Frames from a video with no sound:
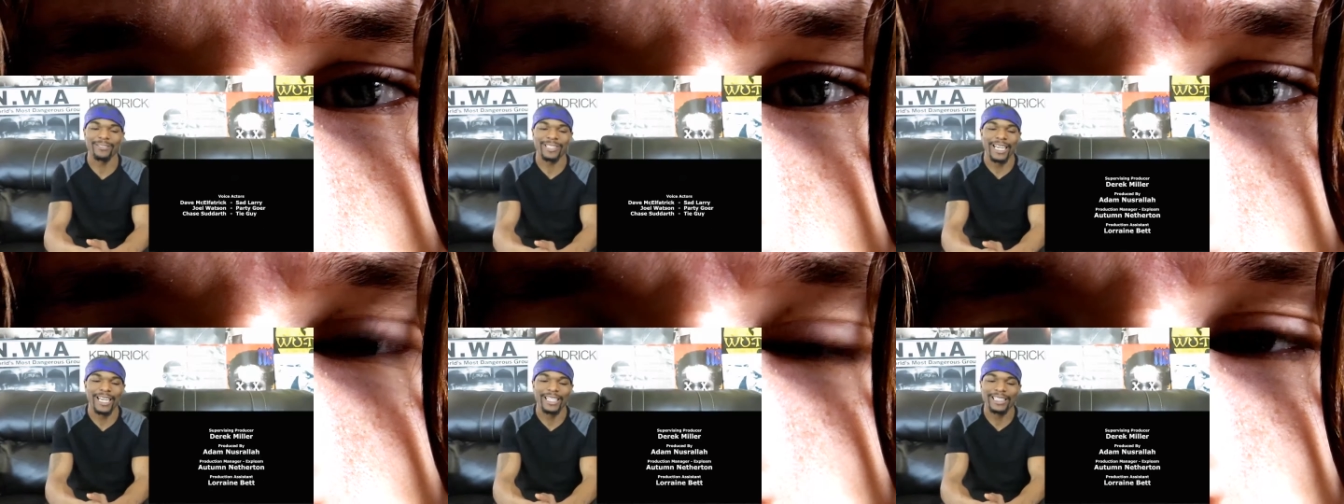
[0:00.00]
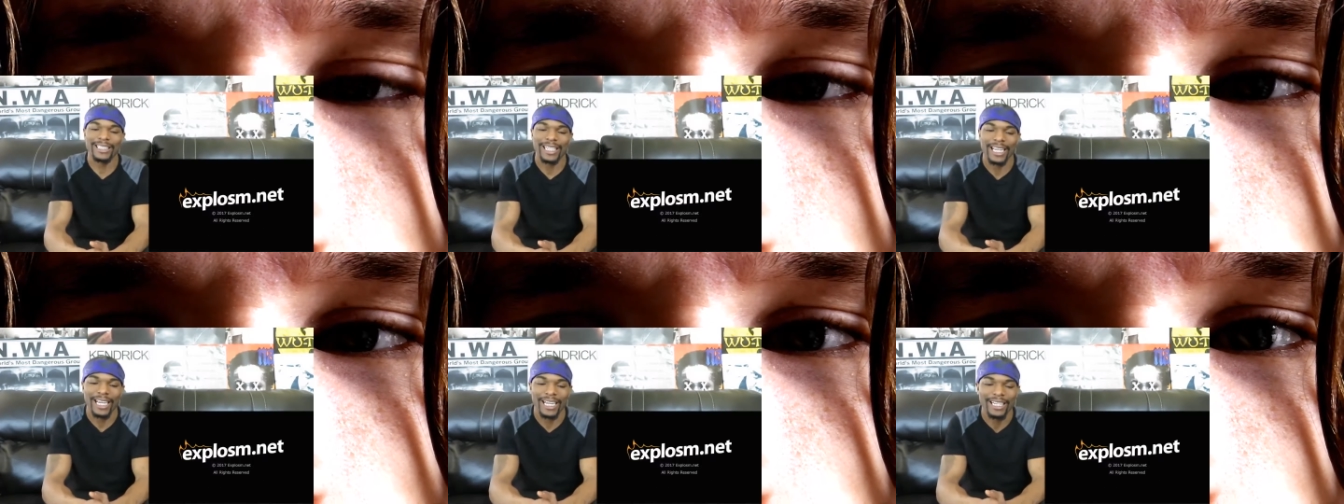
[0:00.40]

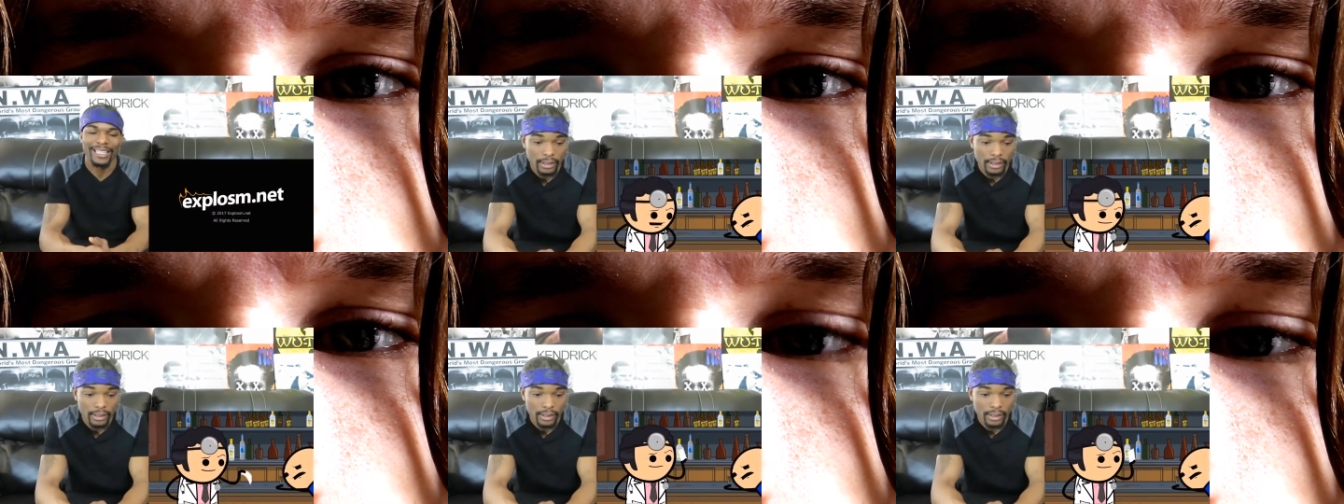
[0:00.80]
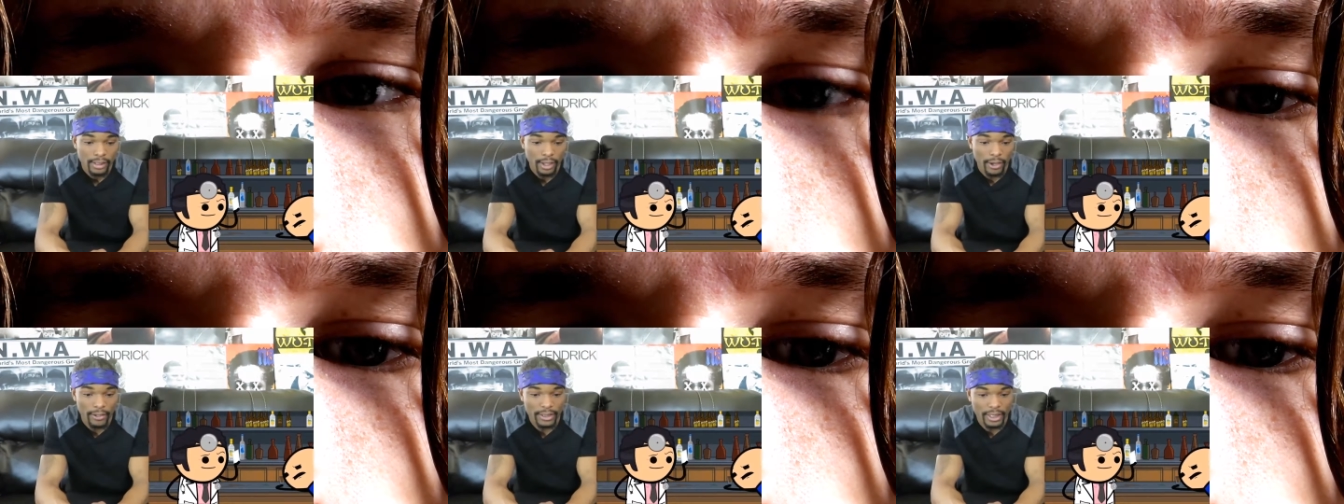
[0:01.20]
2018.
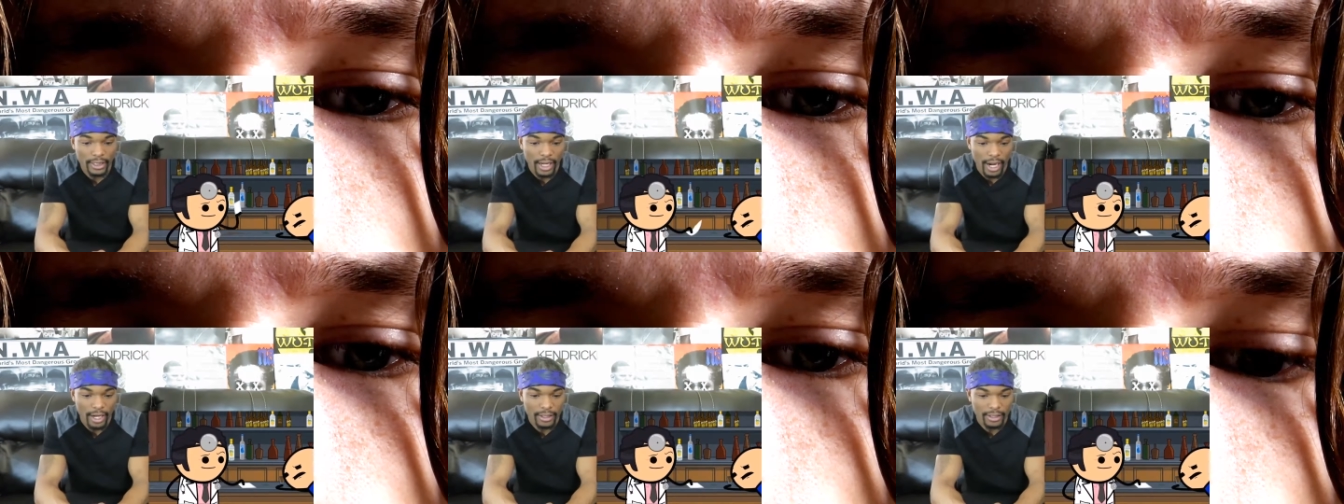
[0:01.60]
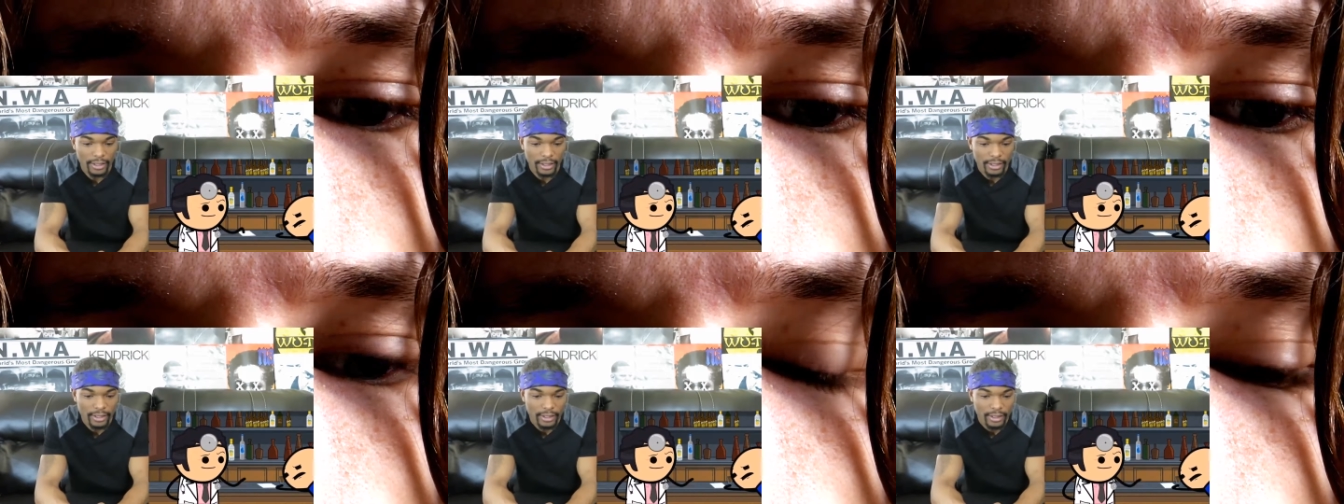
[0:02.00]
Oh, it's a
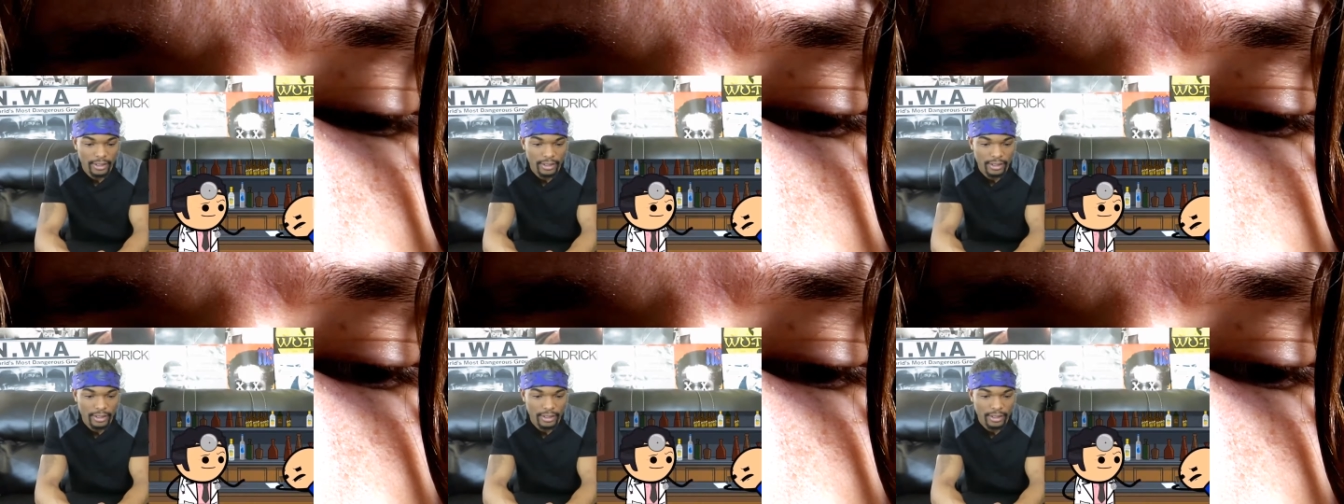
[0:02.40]
doctor.